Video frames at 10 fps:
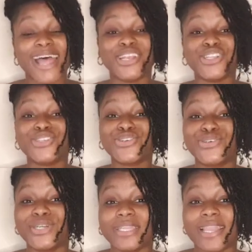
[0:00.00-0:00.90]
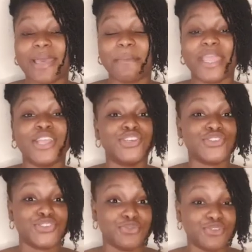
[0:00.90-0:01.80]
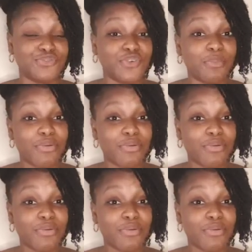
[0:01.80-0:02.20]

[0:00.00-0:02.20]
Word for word: and turn them into useful